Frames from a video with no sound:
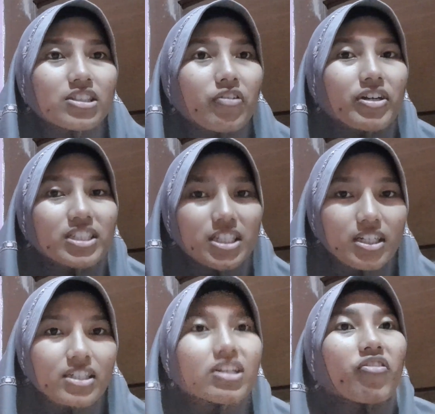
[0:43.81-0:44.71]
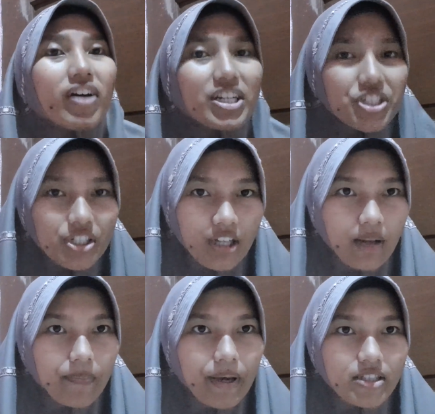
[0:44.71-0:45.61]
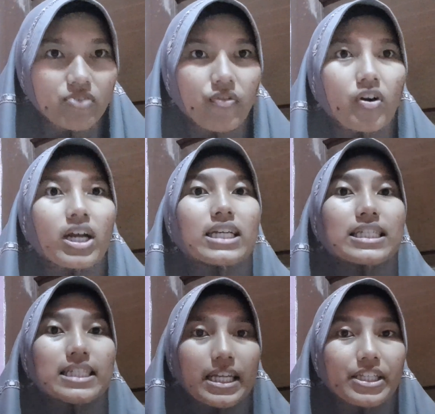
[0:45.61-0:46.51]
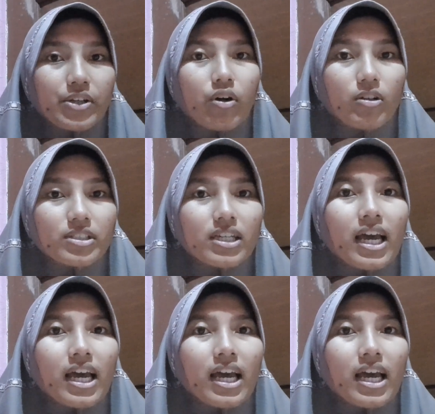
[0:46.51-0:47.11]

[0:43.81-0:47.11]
rational basis for setting goals